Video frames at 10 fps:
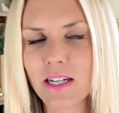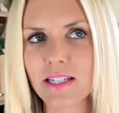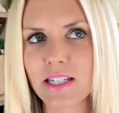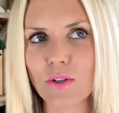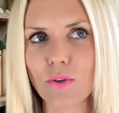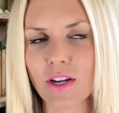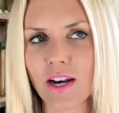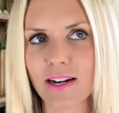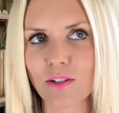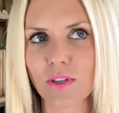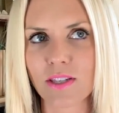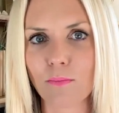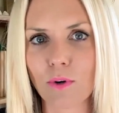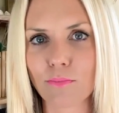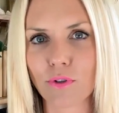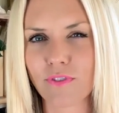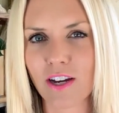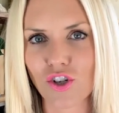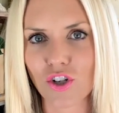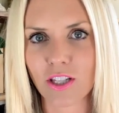to connect with someone
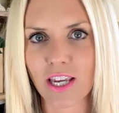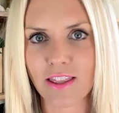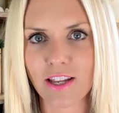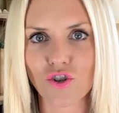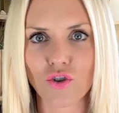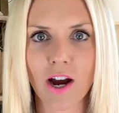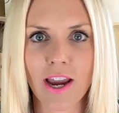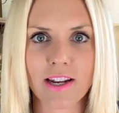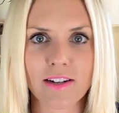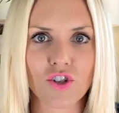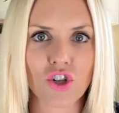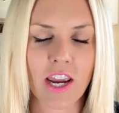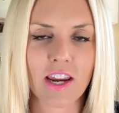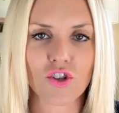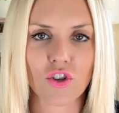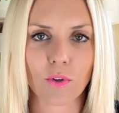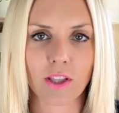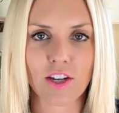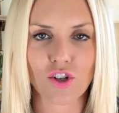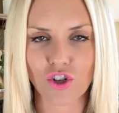professionally and then try and change the
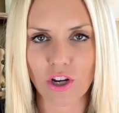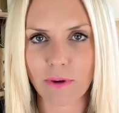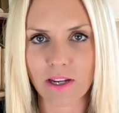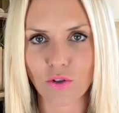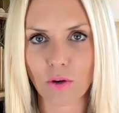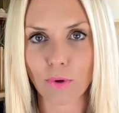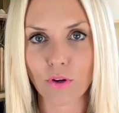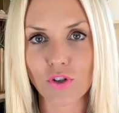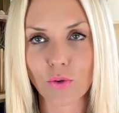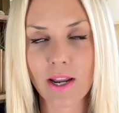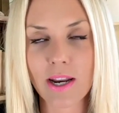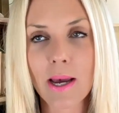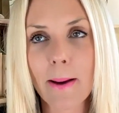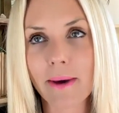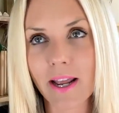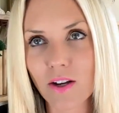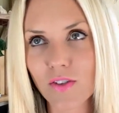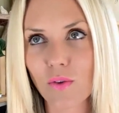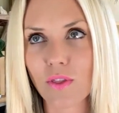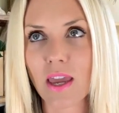relationship into a personal one but i
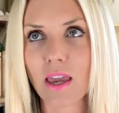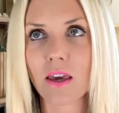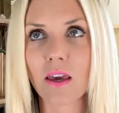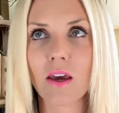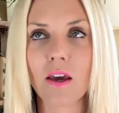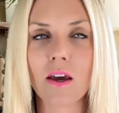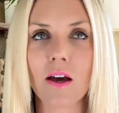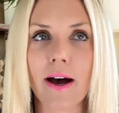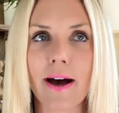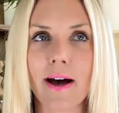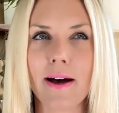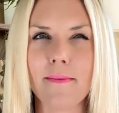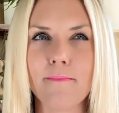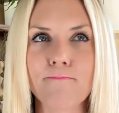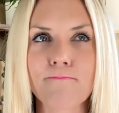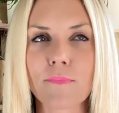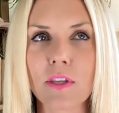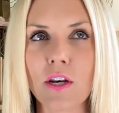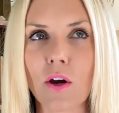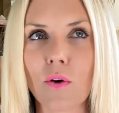also think um,
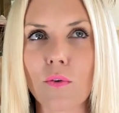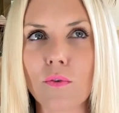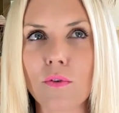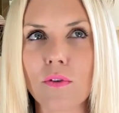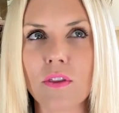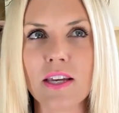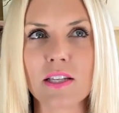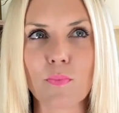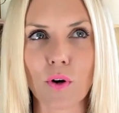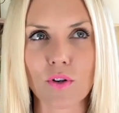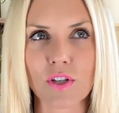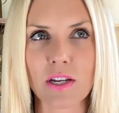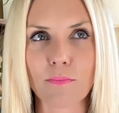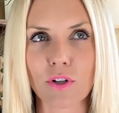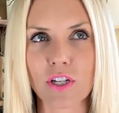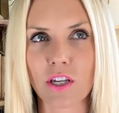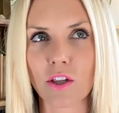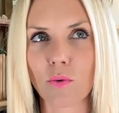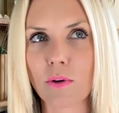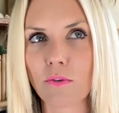you know, this person in
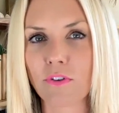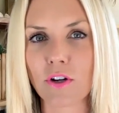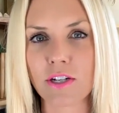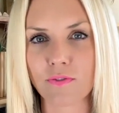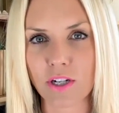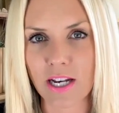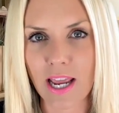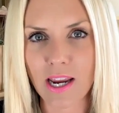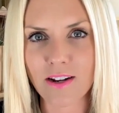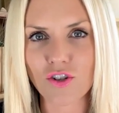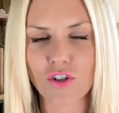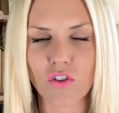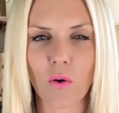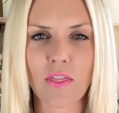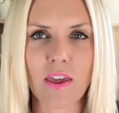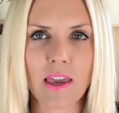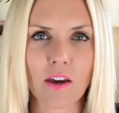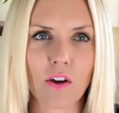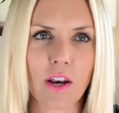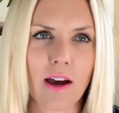particular, we were very different in age. So I think
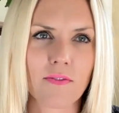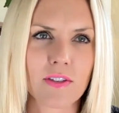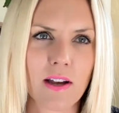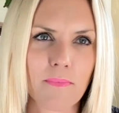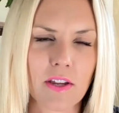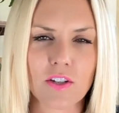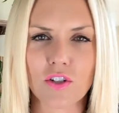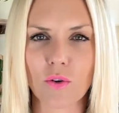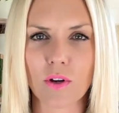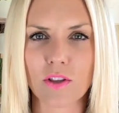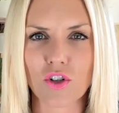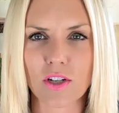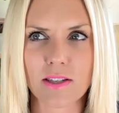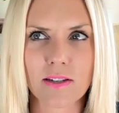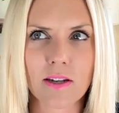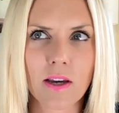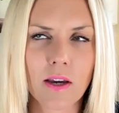it could have something to do with just